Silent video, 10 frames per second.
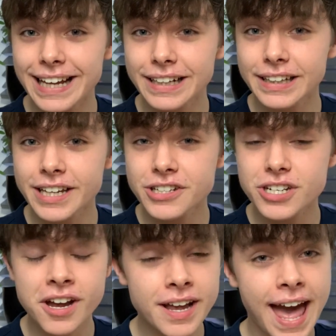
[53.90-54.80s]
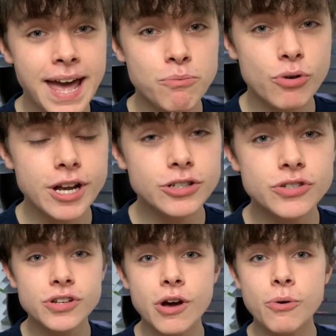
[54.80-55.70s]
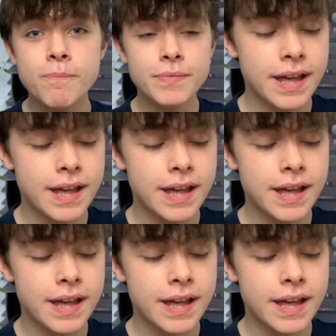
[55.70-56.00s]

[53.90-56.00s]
English at Cambridge so